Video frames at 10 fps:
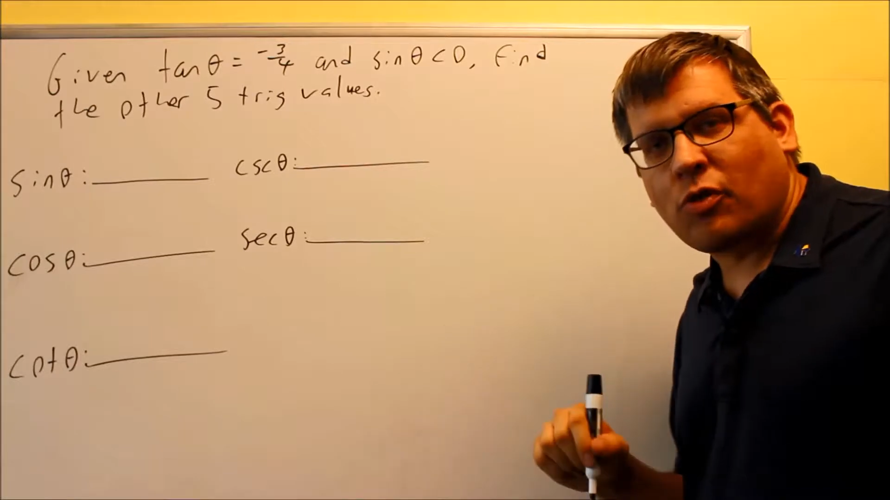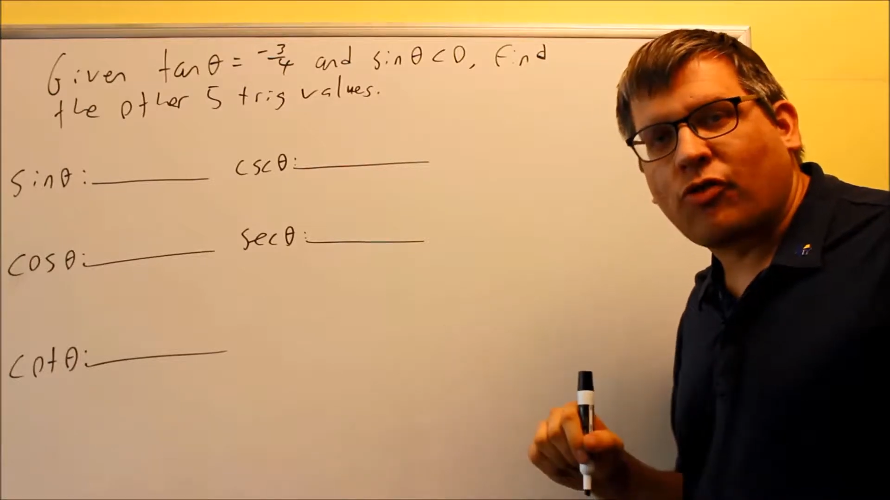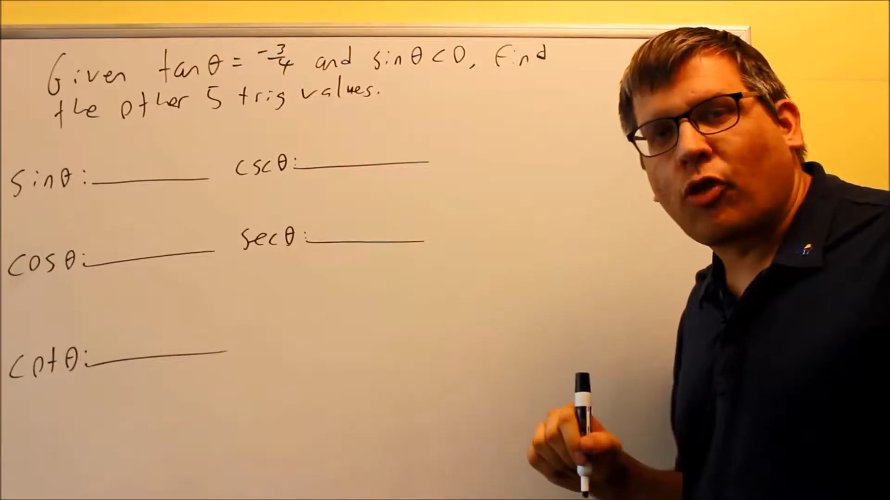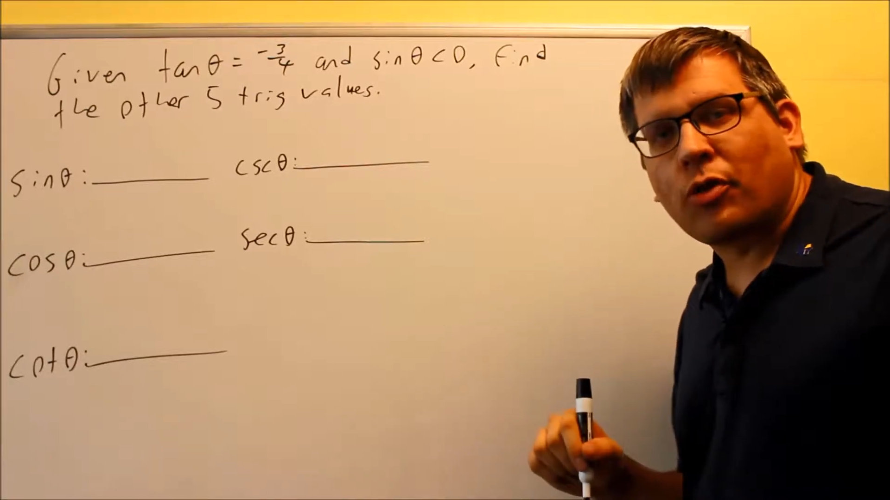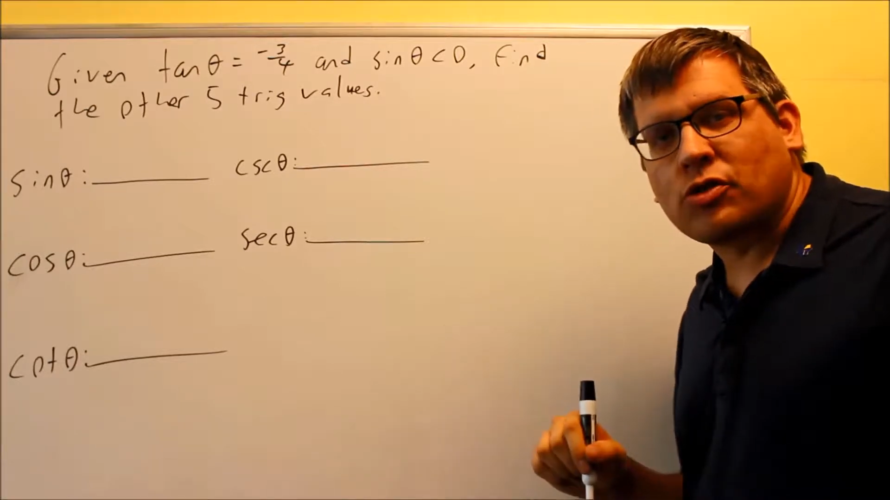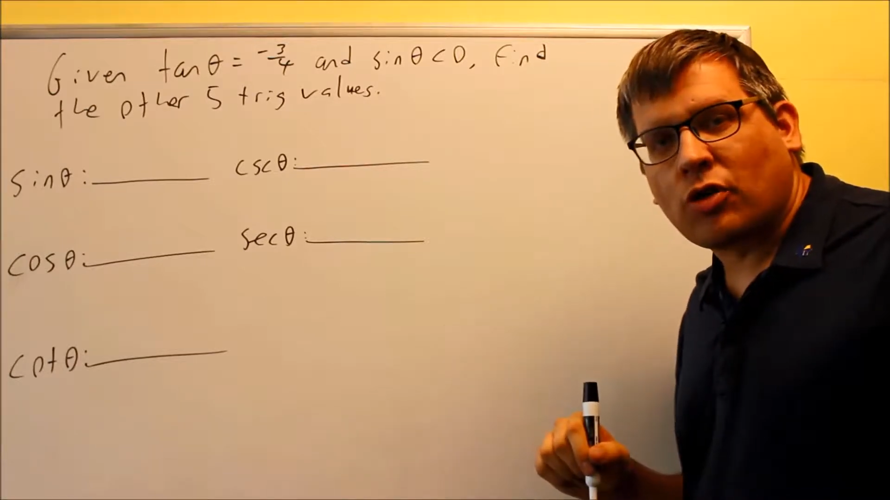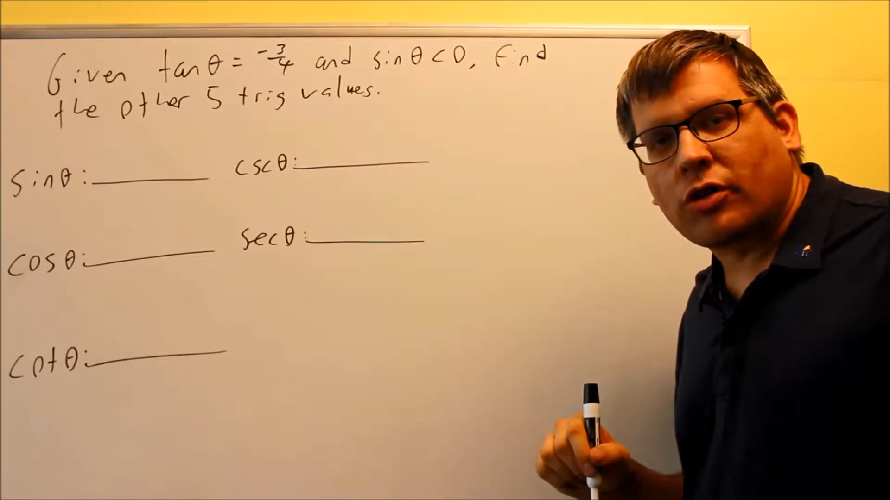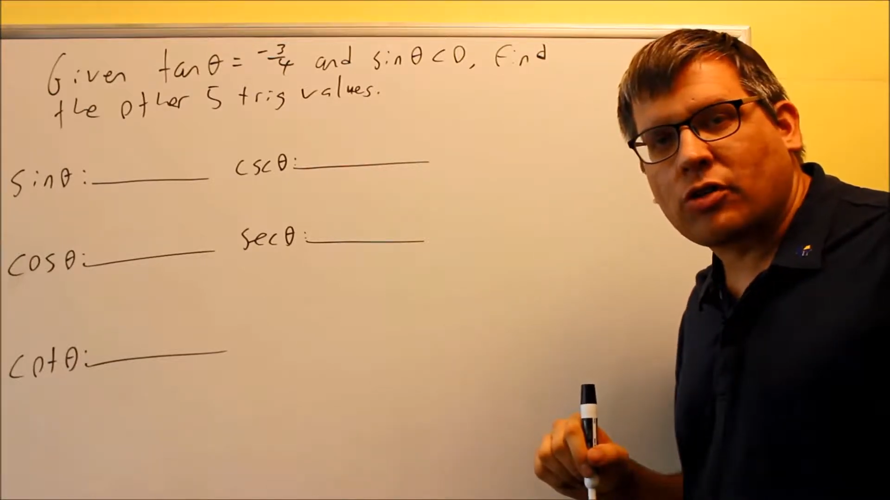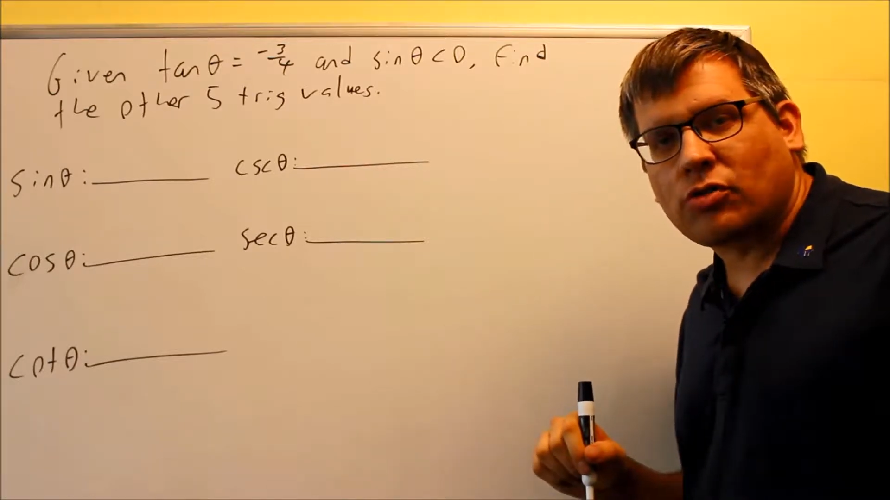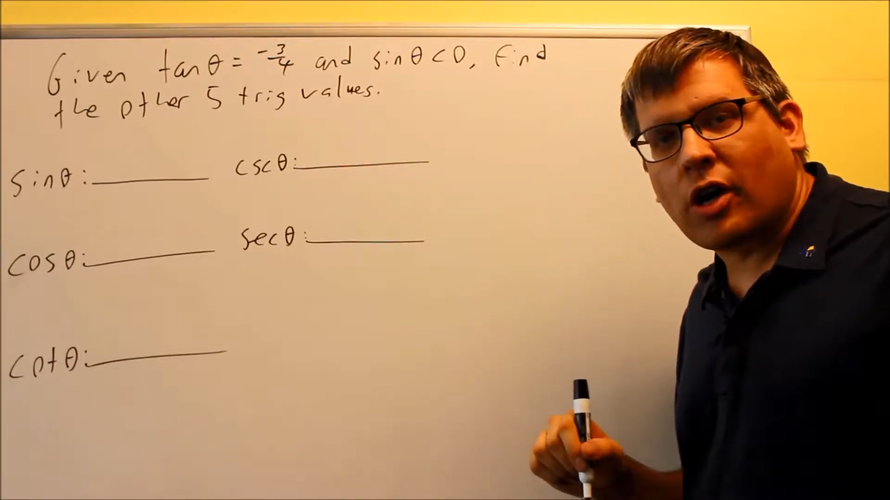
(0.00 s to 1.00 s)
before we
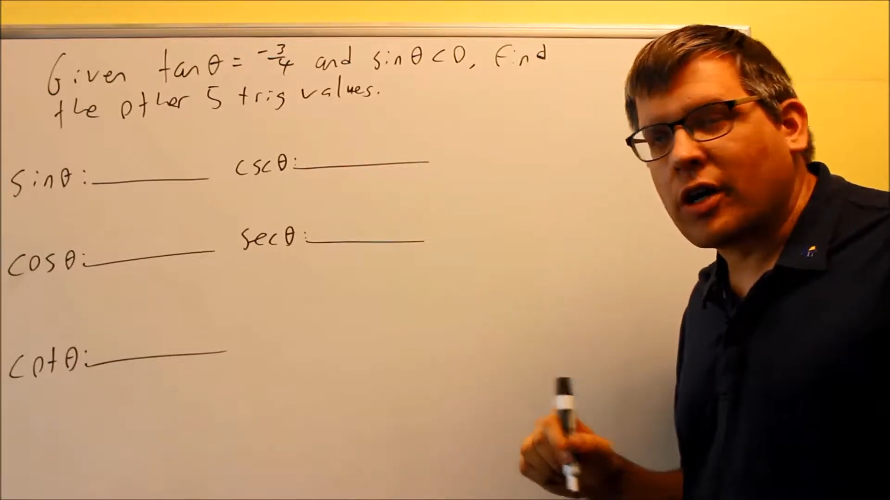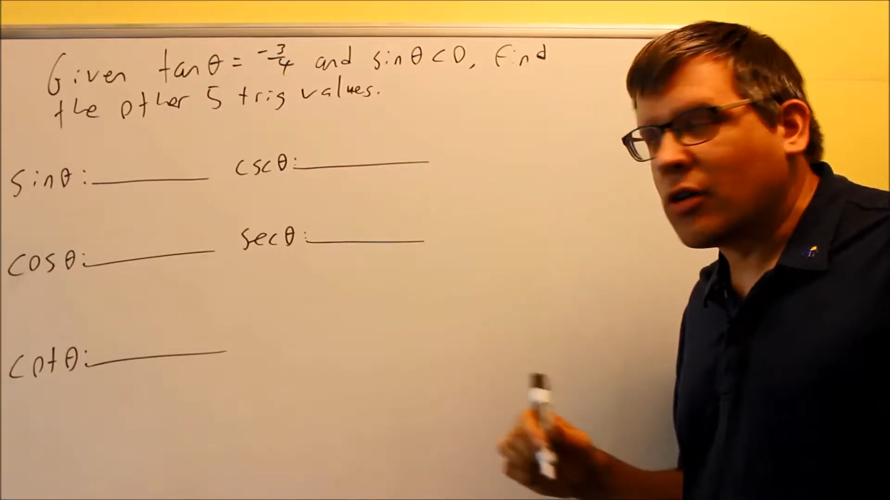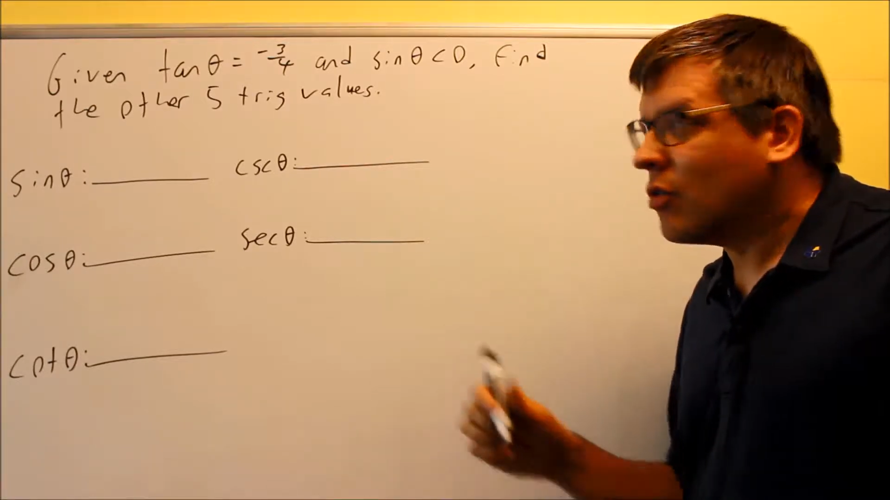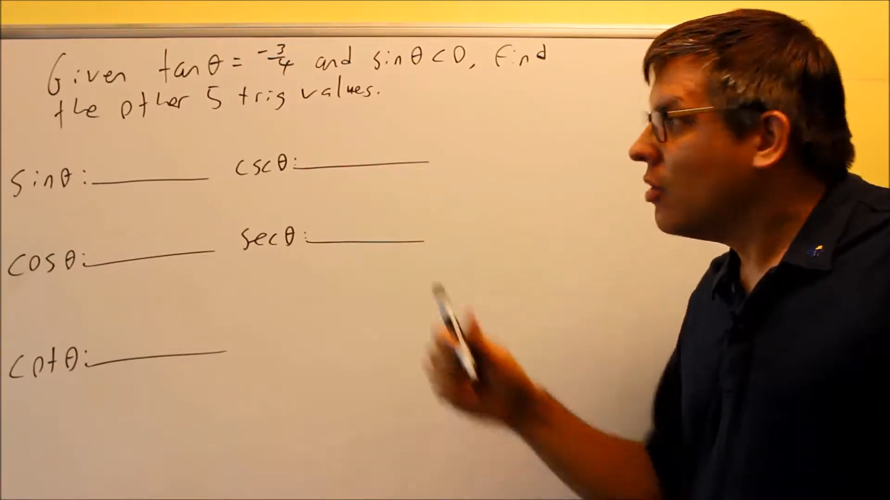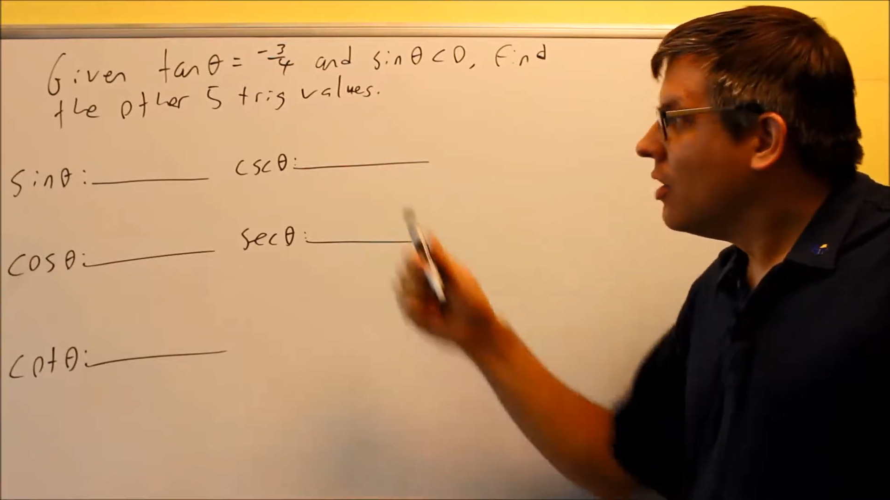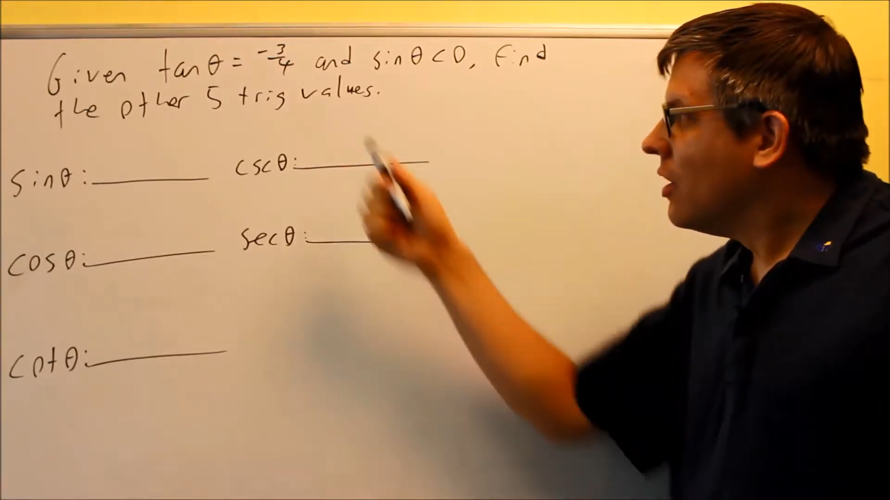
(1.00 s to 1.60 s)
draw the triangle.